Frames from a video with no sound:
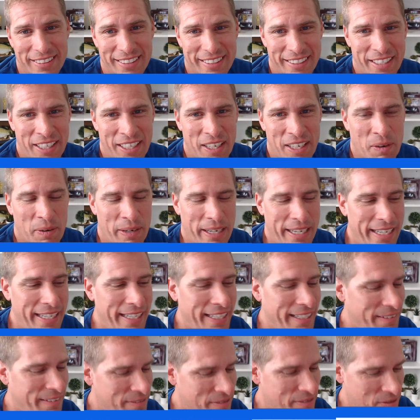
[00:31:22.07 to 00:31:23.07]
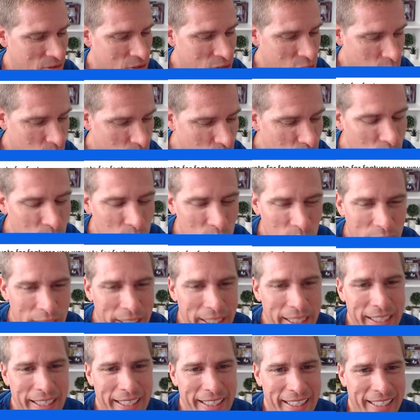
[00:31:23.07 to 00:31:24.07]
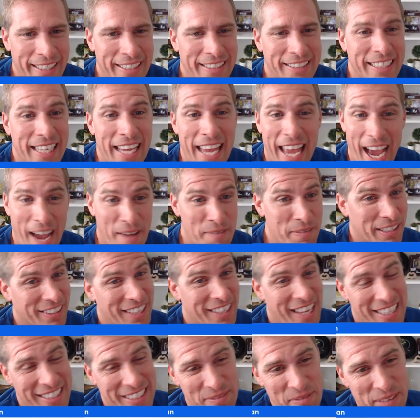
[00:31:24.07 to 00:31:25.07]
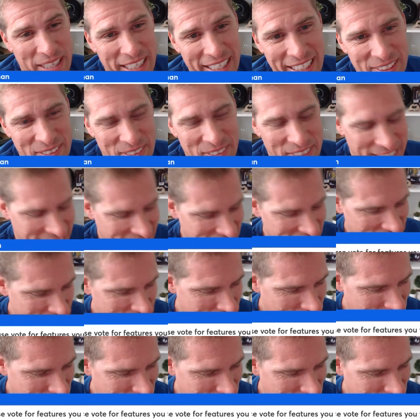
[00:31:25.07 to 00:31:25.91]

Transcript: You know, he truly is. I'm in lots of meetings with him.